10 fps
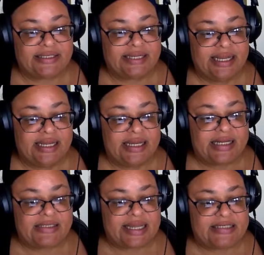is
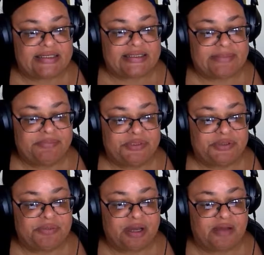a symptom
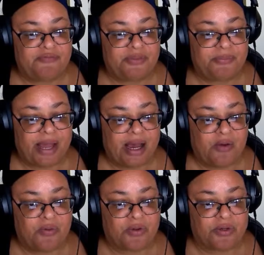of the
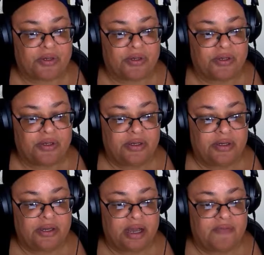power,
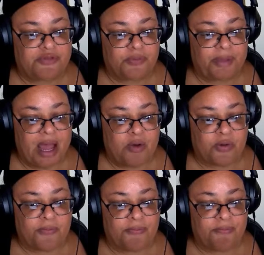of their power,
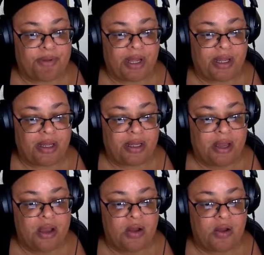but
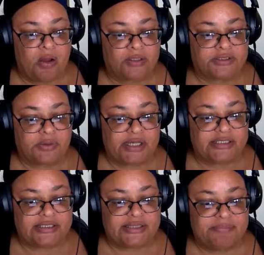also a
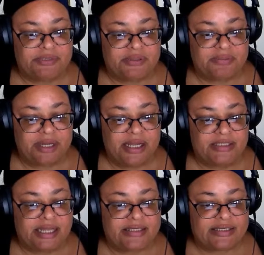symptom
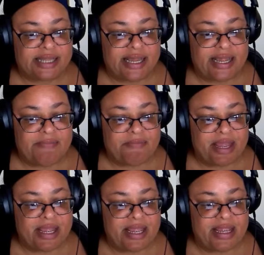that they
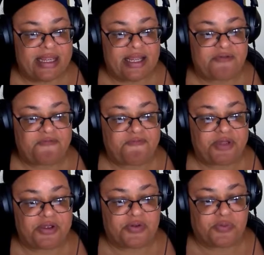may fear
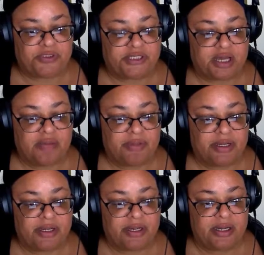what's coming.
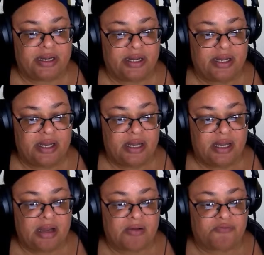
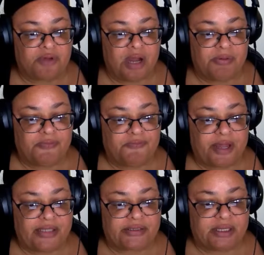Robert
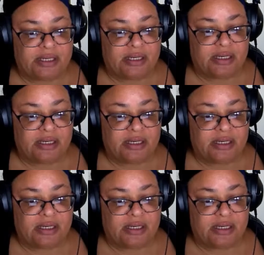Fatton,